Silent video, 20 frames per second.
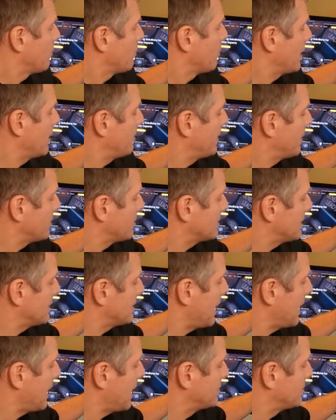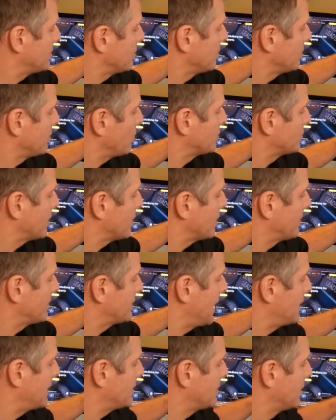Right up here at the top is your local
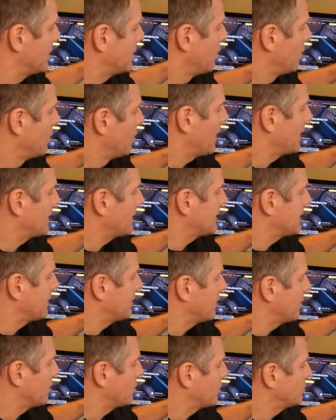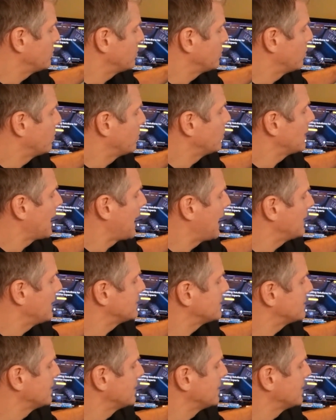service ads. Right down here, Google
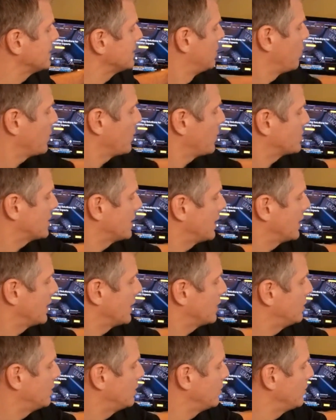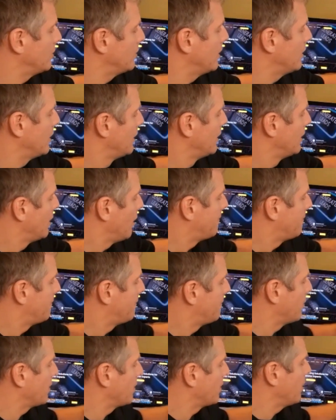Ads, which can include a
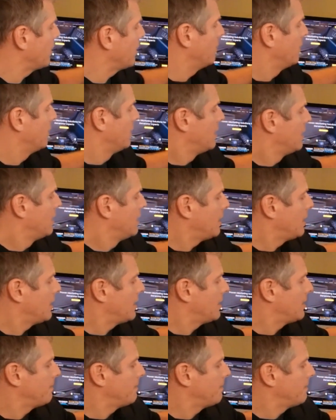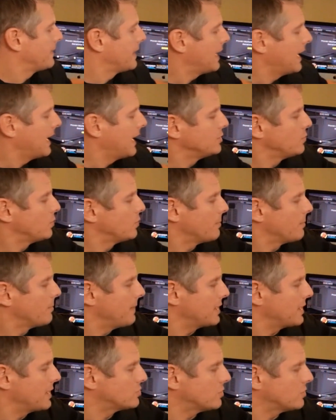photo. And you want to
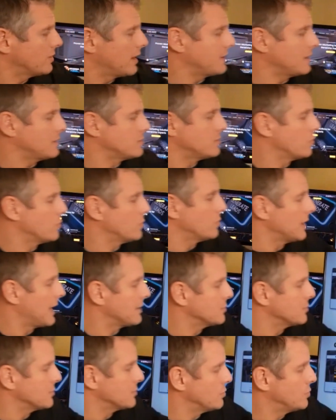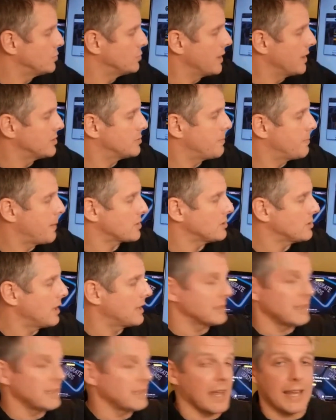make sure that these Google Ads go to a
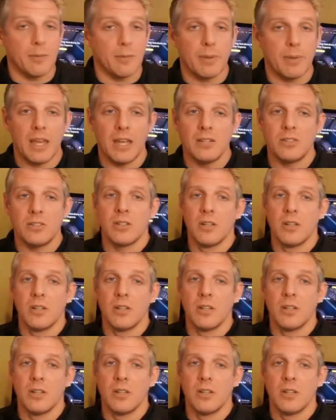specialized landing page.